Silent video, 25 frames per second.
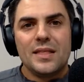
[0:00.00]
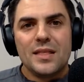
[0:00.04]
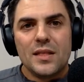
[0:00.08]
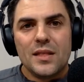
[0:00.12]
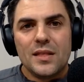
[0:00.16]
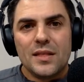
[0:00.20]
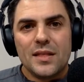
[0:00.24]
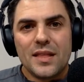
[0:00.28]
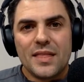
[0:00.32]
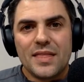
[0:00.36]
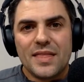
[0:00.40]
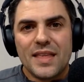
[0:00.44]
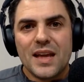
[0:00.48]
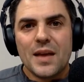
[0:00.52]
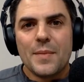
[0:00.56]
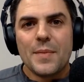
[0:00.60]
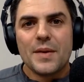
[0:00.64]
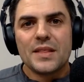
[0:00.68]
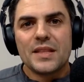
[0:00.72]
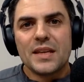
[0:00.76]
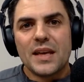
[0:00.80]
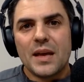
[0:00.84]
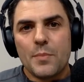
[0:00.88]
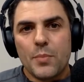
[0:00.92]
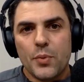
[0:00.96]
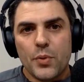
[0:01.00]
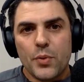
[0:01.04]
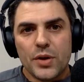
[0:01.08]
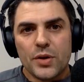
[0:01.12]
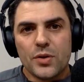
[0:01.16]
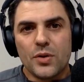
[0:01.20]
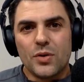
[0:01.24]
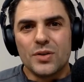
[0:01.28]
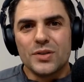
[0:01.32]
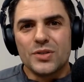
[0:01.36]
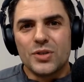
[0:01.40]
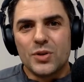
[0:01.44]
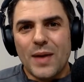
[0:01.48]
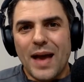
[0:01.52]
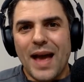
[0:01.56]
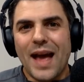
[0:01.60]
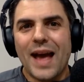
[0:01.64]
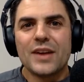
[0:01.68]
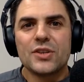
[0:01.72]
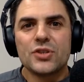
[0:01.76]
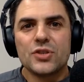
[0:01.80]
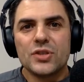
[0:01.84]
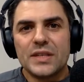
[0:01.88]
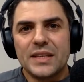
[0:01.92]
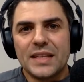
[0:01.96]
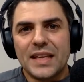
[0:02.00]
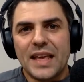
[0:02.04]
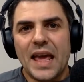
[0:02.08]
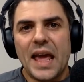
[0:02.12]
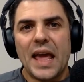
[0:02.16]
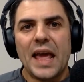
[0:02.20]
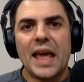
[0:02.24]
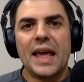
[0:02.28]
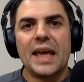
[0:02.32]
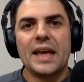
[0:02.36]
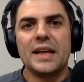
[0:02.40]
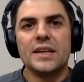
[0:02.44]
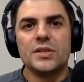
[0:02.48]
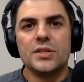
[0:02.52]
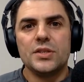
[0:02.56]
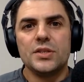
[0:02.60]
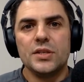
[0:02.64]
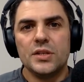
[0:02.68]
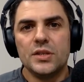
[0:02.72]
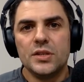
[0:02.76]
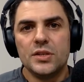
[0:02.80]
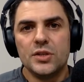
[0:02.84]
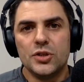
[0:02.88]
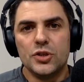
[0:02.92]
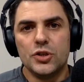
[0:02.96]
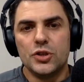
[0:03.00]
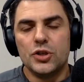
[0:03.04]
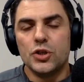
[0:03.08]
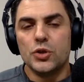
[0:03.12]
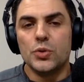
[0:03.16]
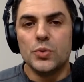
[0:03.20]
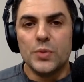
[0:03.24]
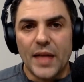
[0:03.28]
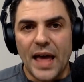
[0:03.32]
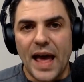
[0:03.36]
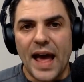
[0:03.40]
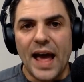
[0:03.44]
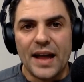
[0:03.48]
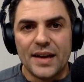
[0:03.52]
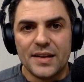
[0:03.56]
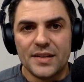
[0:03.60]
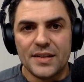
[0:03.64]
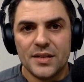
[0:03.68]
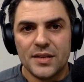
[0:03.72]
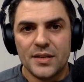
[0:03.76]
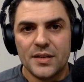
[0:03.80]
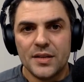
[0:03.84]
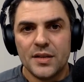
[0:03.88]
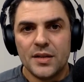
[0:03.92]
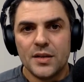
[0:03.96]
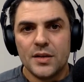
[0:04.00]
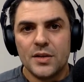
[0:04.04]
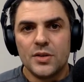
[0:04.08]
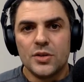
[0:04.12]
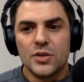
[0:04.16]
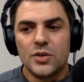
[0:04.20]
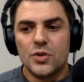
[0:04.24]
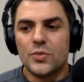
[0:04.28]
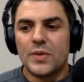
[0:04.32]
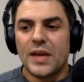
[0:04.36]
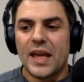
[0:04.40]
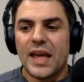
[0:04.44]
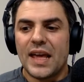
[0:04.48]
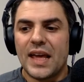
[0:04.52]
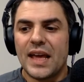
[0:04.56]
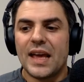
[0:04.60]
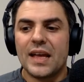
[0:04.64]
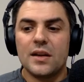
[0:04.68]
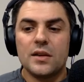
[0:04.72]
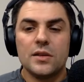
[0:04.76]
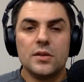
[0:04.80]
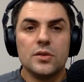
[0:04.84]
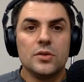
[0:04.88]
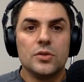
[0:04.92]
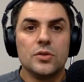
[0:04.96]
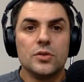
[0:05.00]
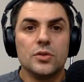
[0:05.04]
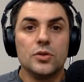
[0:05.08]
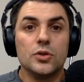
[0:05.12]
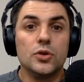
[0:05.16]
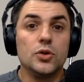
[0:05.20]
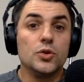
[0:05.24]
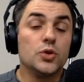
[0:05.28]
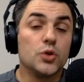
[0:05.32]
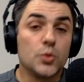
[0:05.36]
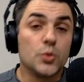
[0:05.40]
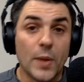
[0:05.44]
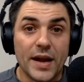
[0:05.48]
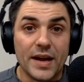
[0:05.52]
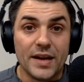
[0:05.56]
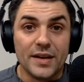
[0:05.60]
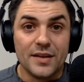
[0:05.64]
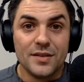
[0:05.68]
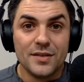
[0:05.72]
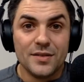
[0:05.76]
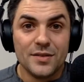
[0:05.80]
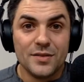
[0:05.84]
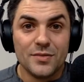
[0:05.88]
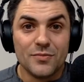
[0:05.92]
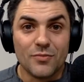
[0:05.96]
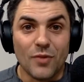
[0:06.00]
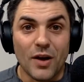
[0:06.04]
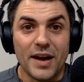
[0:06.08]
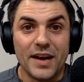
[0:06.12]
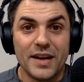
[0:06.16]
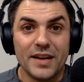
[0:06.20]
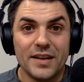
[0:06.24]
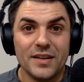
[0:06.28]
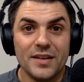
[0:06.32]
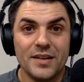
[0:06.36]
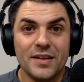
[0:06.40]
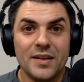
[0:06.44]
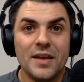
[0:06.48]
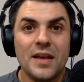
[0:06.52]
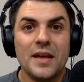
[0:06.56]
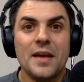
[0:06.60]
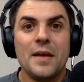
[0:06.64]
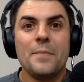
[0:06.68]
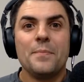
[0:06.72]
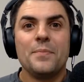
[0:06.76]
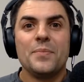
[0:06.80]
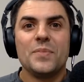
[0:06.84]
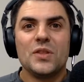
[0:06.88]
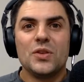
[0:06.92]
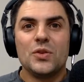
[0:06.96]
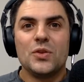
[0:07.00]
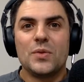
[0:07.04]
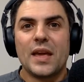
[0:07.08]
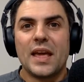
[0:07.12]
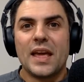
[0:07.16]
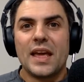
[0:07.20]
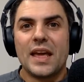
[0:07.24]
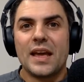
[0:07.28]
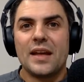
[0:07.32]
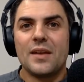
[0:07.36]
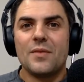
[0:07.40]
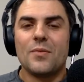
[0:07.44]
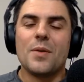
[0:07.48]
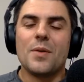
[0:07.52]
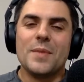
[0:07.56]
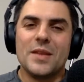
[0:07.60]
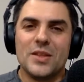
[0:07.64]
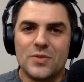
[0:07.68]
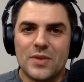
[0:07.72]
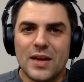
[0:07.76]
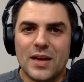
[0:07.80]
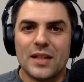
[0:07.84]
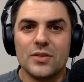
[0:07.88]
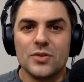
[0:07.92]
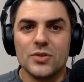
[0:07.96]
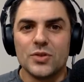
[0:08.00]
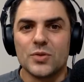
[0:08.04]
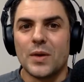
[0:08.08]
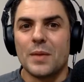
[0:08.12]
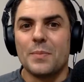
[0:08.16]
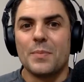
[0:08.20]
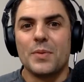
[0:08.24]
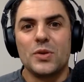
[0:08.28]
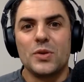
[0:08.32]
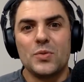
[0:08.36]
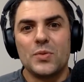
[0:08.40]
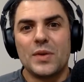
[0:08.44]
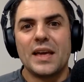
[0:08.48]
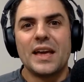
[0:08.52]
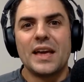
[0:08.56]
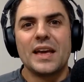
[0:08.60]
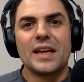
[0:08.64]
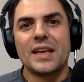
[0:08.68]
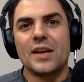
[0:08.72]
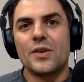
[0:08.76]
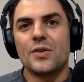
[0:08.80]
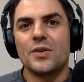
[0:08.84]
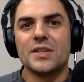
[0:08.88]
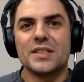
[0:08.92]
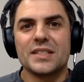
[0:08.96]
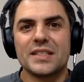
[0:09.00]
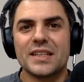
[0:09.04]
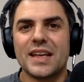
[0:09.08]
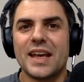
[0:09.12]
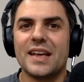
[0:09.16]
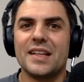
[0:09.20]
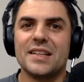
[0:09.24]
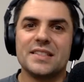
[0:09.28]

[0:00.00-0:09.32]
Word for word: The thing about the endpoint goal is you actually can't do that. You can't lose weight, right? You can't, well, I mean, you can lose weight, but you can't get on a scale